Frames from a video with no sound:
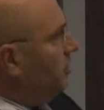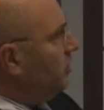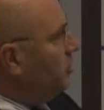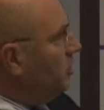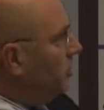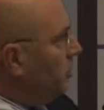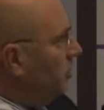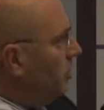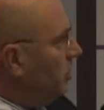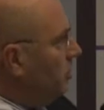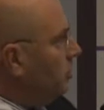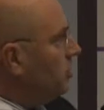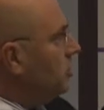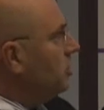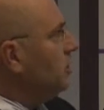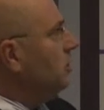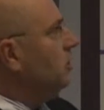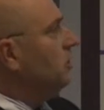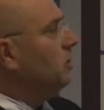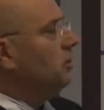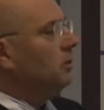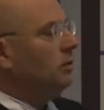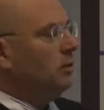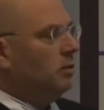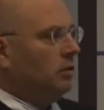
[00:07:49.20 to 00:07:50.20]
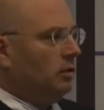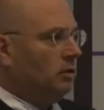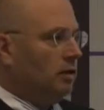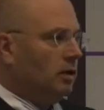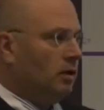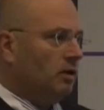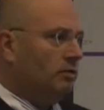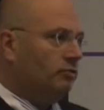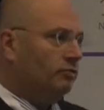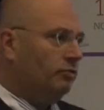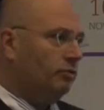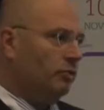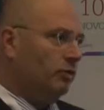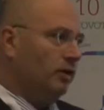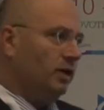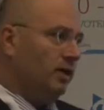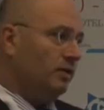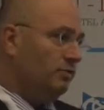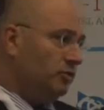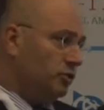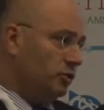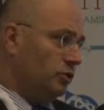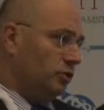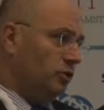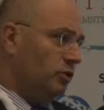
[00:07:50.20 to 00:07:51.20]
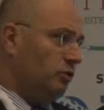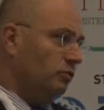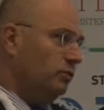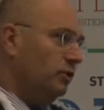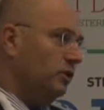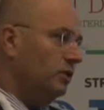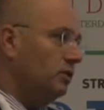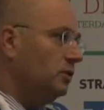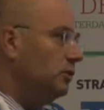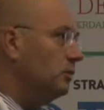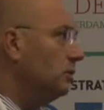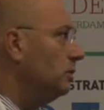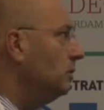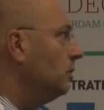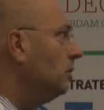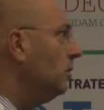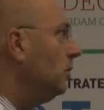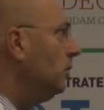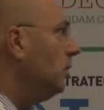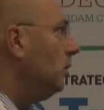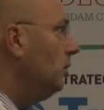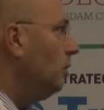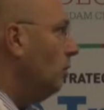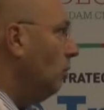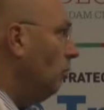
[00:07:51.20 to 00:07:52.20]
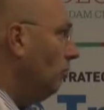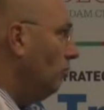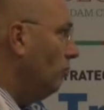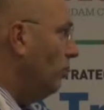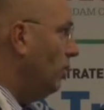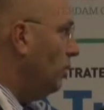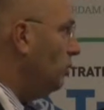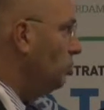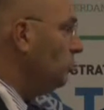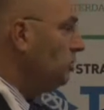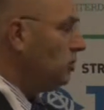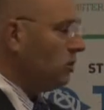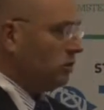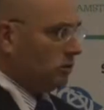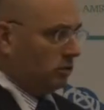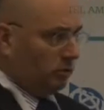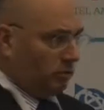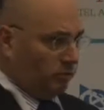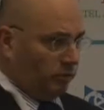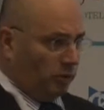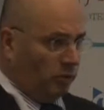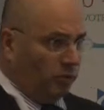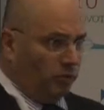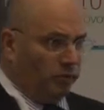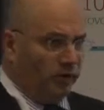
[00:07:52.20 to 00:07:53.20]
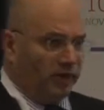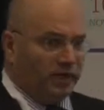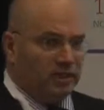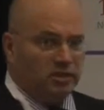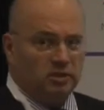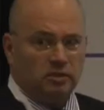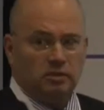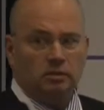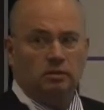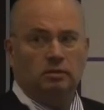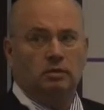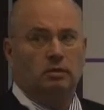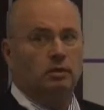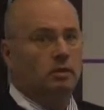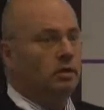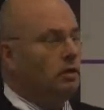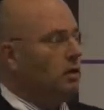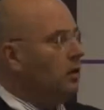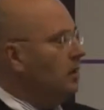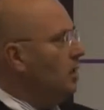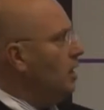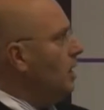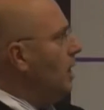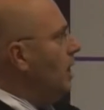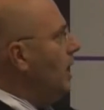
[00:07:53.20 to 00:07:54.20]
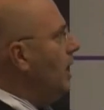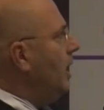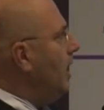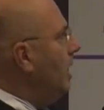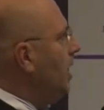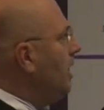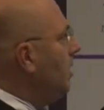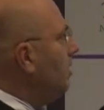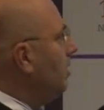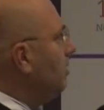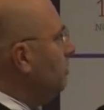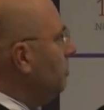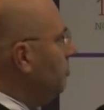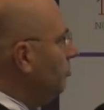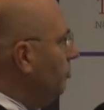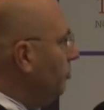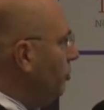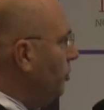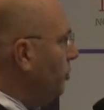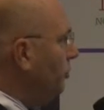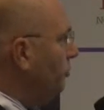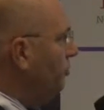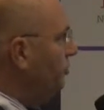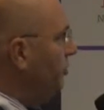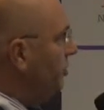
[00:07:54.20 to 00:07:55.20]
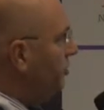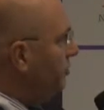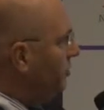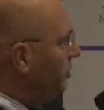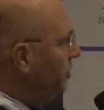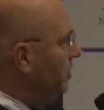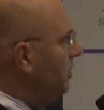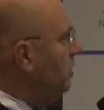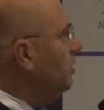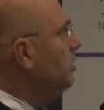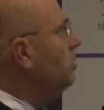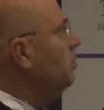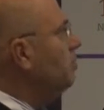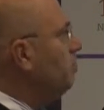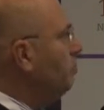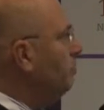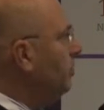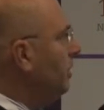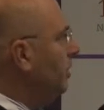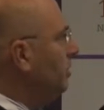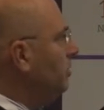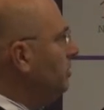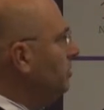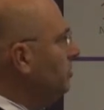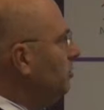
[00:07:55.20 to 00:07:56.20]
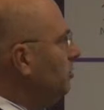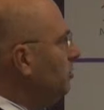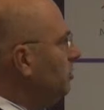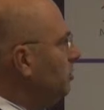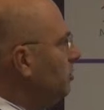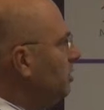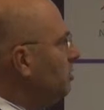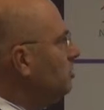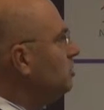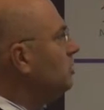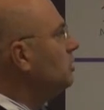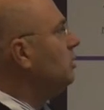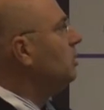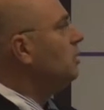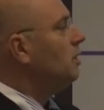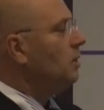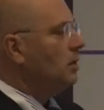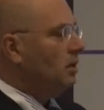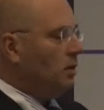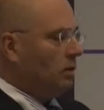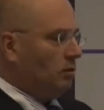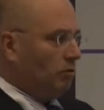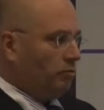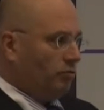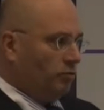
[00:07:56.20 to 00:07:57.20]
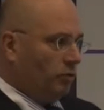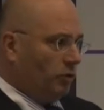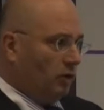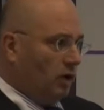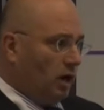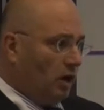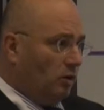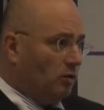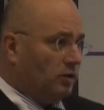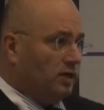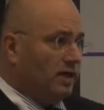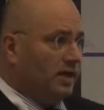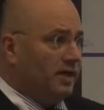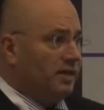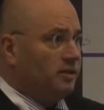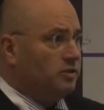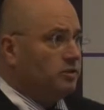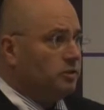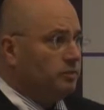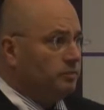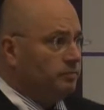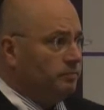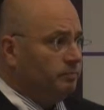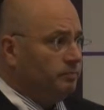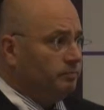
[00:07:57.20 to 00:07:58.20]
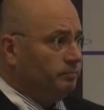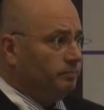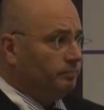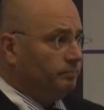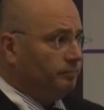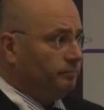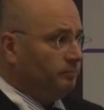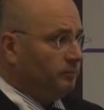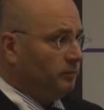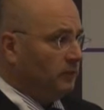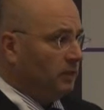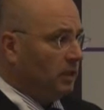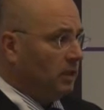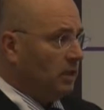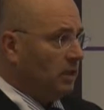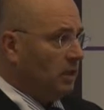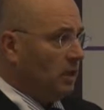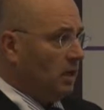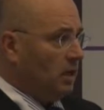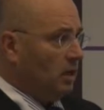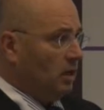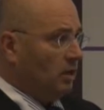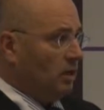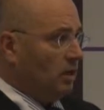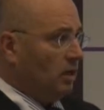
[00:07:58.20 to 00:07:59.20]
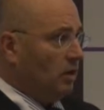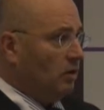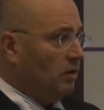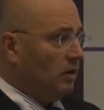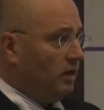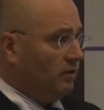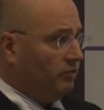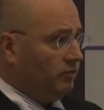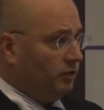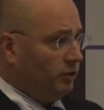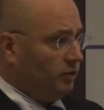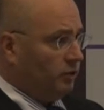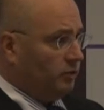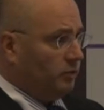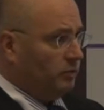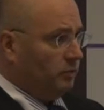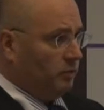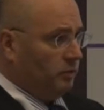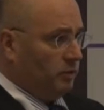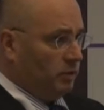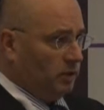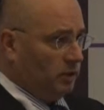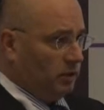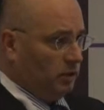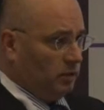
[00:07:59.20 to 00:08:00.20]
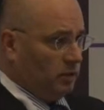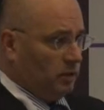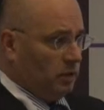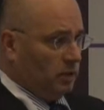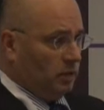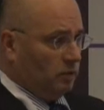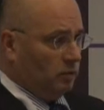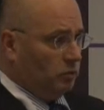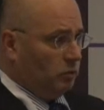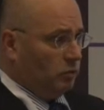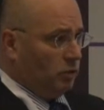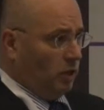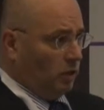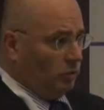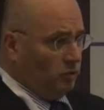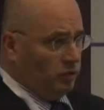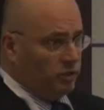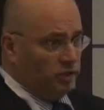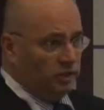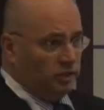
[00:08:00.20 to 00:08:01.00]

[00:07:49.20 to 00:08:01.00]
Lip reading: euros for infrastructure works on roads, railways, and 450 billion euros for our dikes. Now, if you could only